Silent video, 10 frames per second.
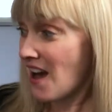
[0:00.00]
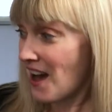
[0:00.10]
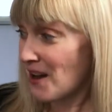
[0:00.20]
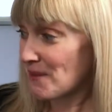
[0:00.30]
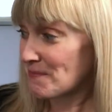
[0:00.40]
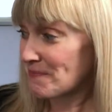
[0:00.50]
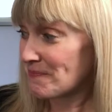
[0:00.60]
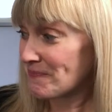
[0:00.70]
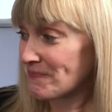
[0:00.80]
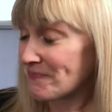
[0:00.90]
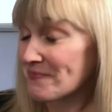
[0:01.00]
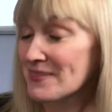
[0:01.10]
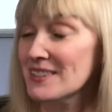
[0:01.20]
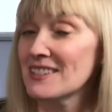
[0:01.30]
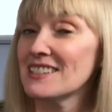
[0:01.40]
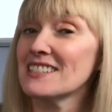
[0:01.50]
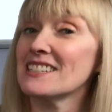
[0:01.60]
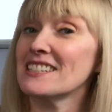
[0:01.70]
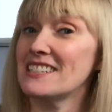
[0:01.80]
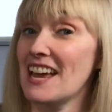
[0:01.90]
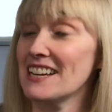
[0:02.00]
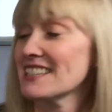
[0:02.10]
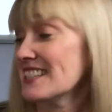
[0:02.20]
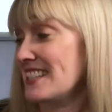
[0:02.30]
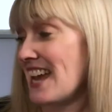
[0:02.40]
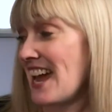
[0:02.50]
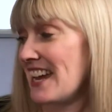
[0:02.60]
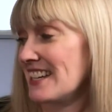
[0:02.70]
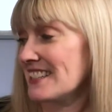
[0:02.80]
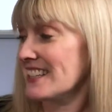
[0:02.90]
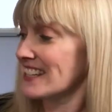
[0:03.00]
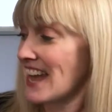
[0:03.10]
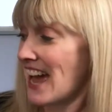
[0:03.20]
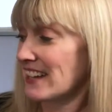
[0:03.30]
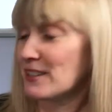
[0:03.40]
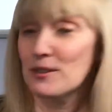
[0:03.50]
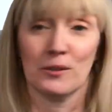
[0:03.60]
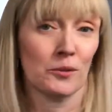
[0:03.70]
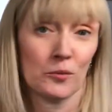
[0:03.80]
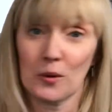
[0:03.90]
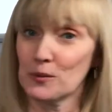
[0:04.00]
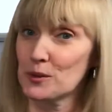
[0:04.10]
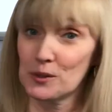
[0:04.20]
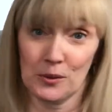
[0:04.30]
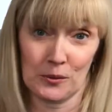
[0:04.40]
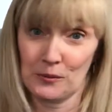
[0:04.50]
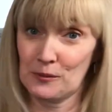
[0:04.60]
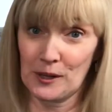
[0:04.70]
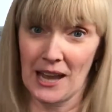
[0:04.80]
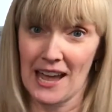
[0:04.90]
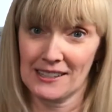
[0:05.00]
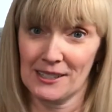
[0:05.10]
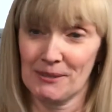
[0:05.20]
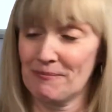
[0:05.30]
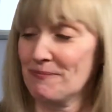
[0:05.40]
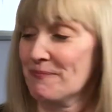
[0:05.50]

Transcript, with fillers: Mom! Today is a day Nanette won't soon forget.